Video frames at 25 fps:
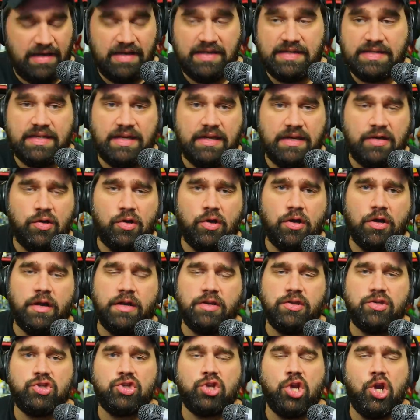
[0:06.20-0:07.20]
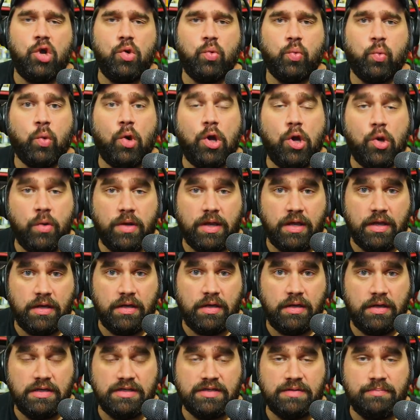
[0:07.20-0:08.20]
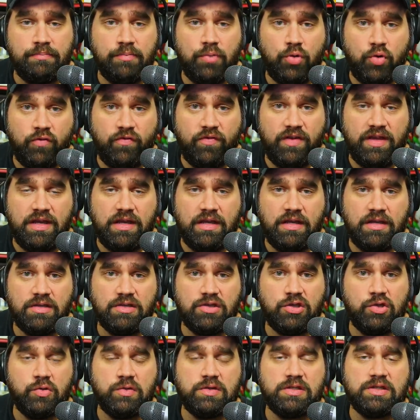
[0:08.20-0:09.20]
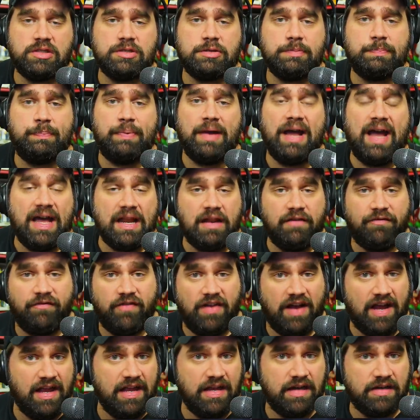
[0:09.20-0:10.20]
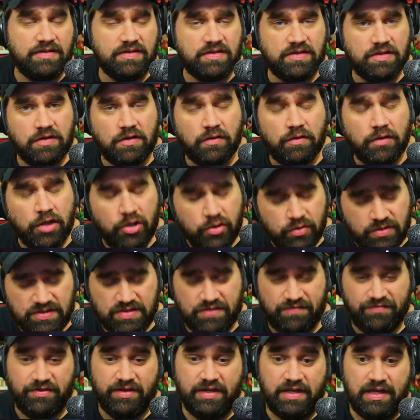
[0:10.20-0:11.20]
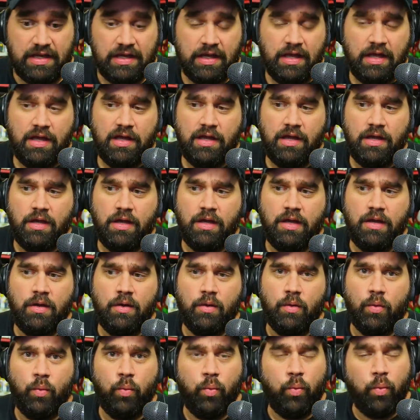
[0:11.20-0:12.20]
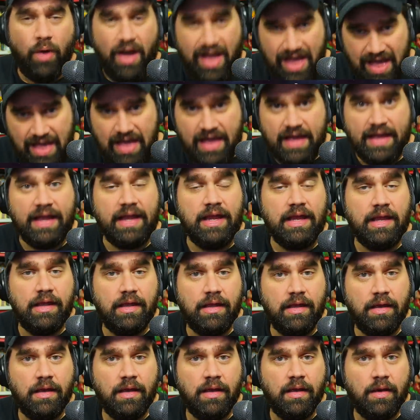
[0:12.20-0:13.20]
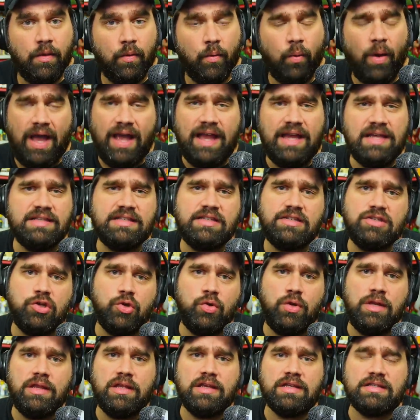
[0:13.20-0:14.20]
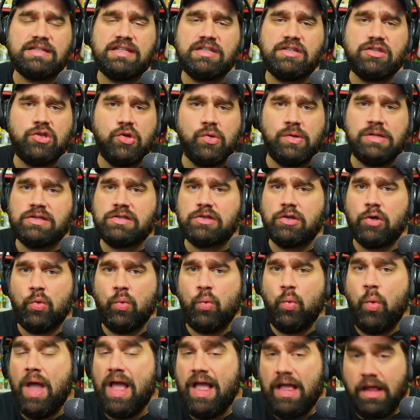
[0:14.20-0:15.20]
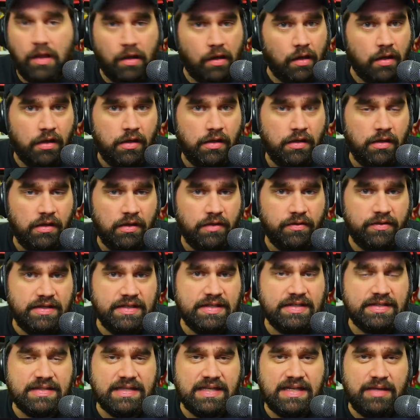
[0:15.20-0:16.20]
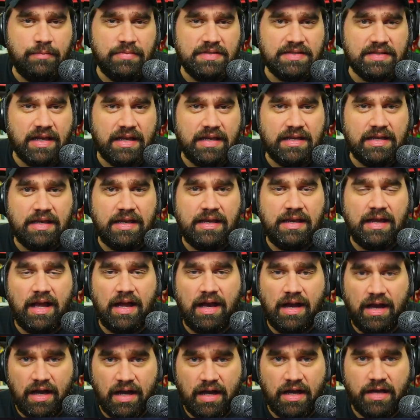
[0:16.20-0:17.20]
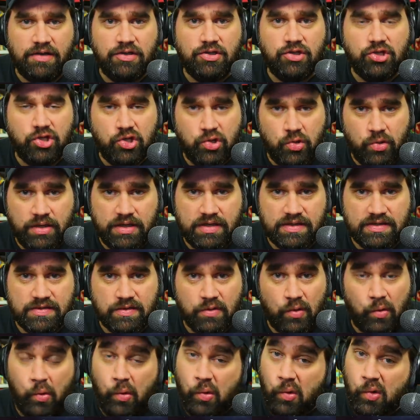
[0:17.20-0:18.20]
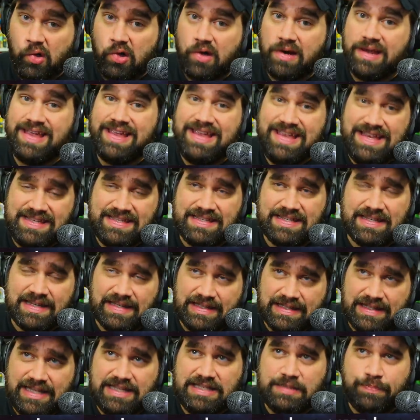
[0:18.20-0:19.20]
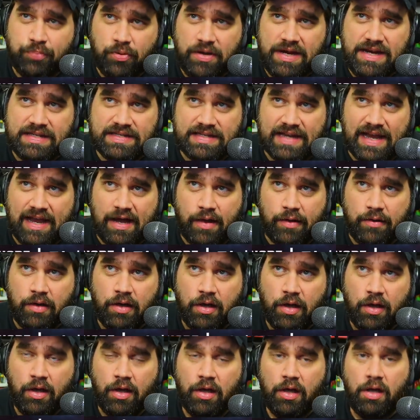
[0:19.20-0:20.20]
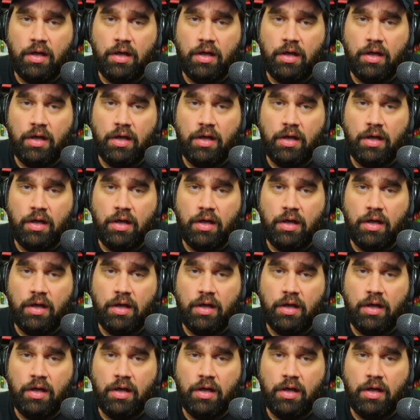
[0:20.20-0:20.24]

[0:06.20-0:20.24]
am Andy Signore, and Joe Rogan is moving to Spotify exclusively. Why? Why is he doing this? He's doing so well. This seems like a odd choice, or is it? Let's break down